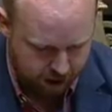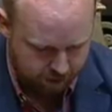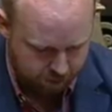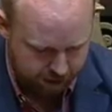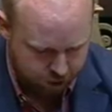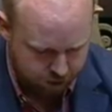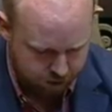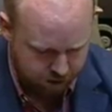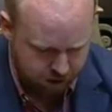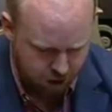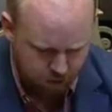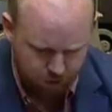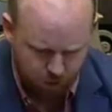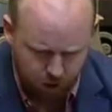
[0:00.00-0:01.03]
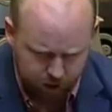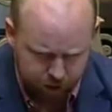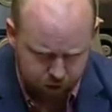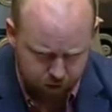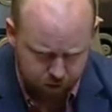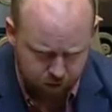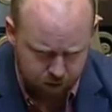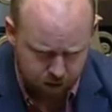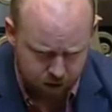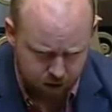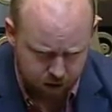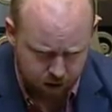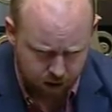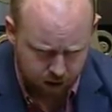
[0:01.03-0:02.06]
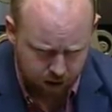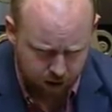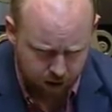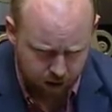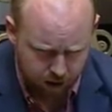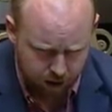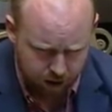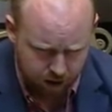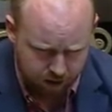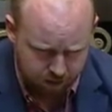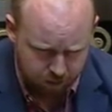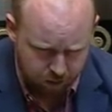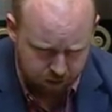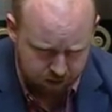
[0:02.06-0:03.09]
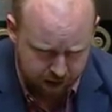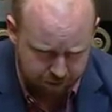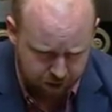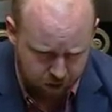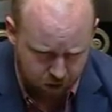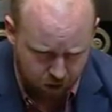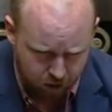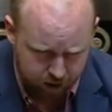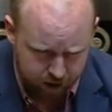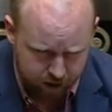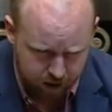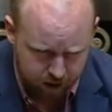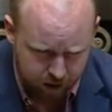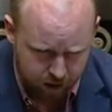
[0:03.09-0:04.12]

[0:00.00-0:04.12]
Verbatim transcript: in relation to the overall issue. Uh, is the Road Safety Authority